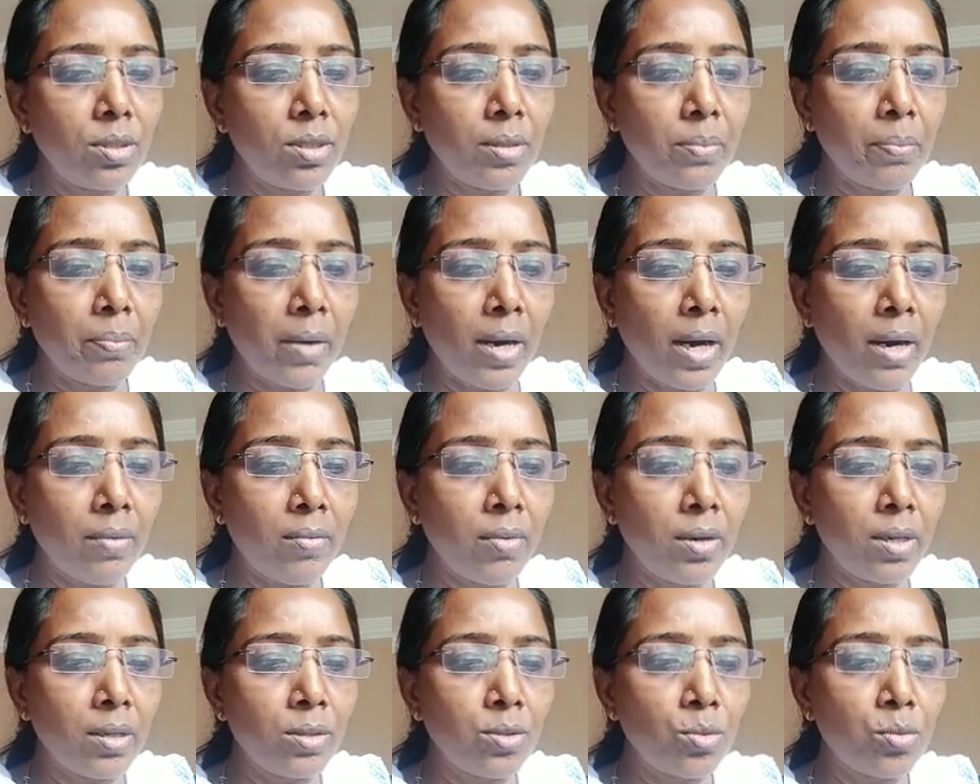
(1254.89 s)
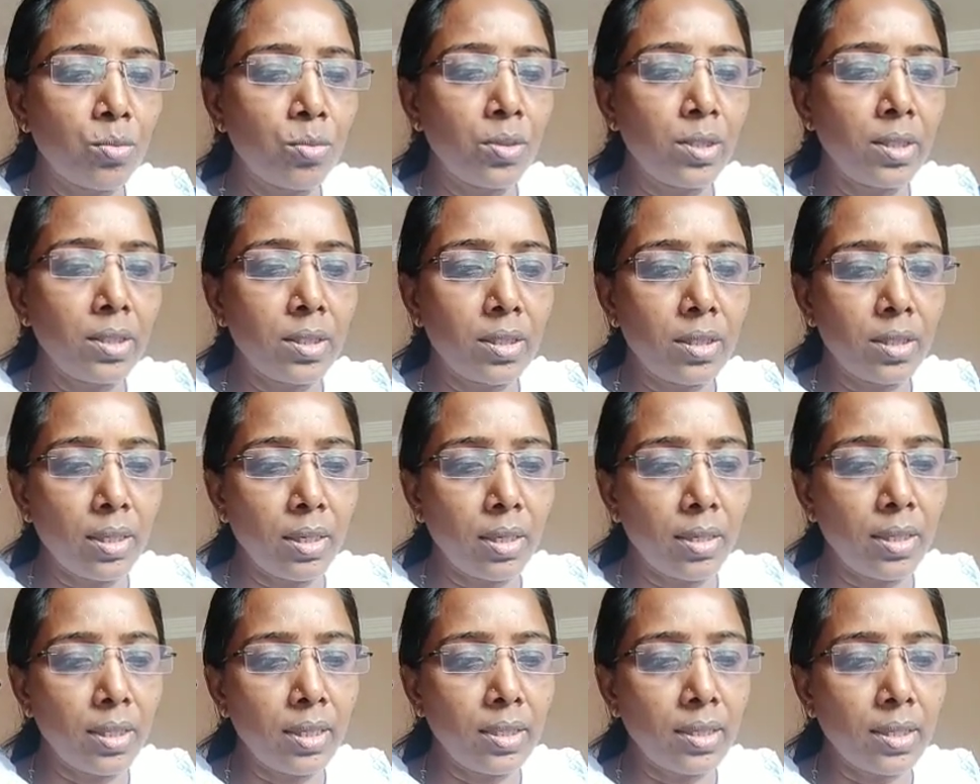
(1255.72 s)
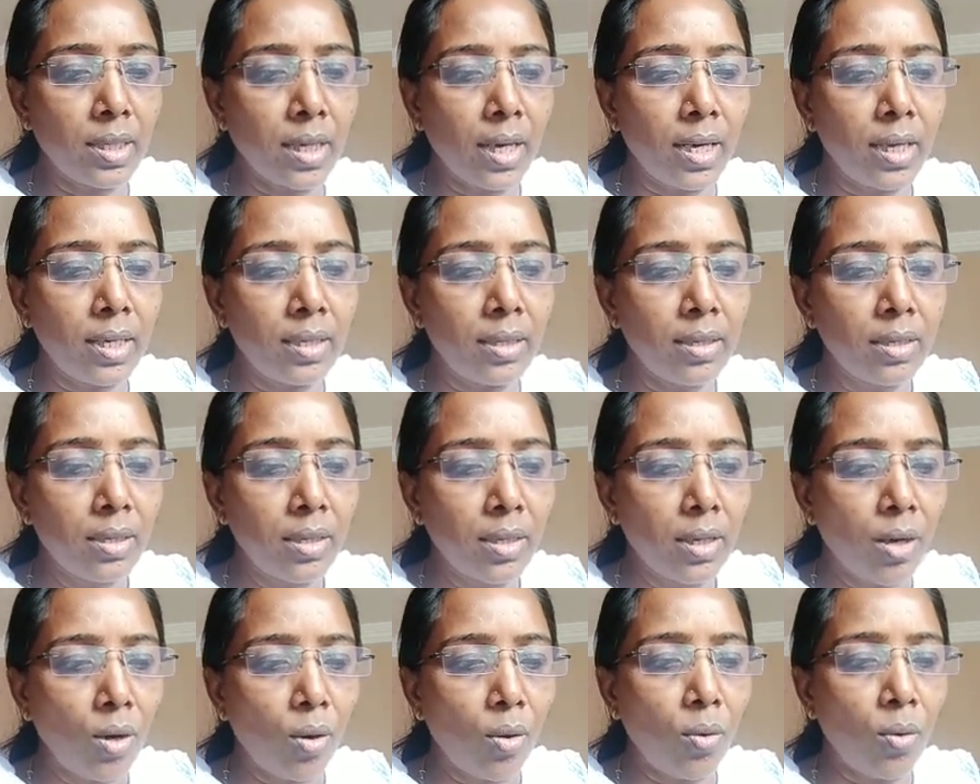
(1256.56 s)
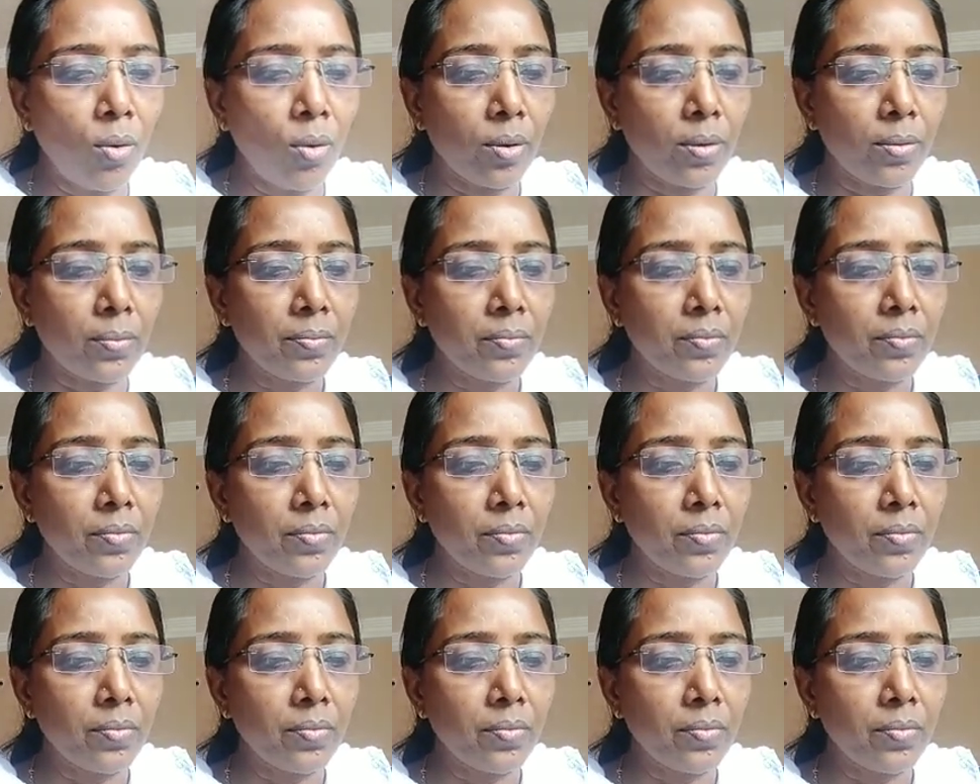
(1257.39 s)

the power to decide or